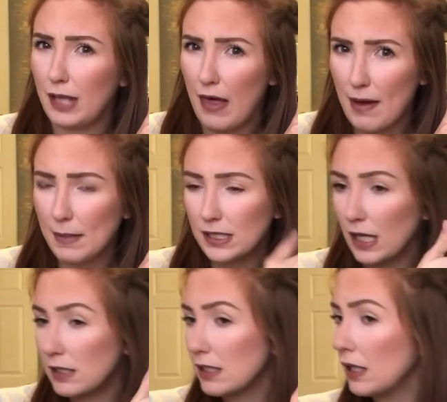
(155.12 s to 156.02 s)
yeah, that makes
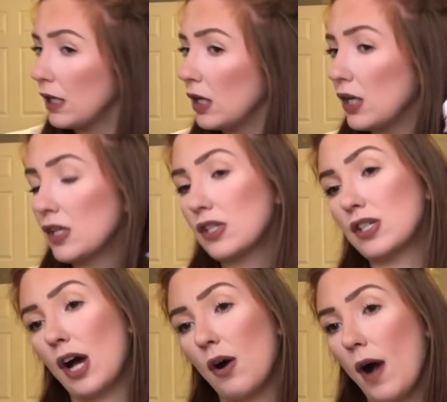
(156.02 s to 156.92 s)
sense.
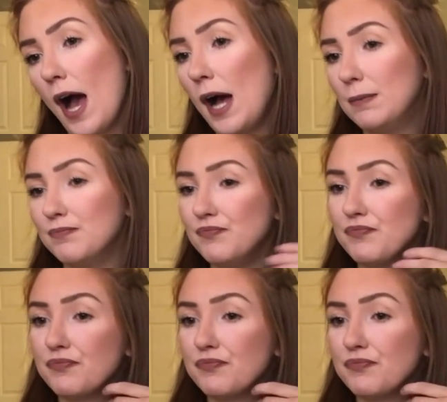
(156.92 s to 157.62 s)
So, um,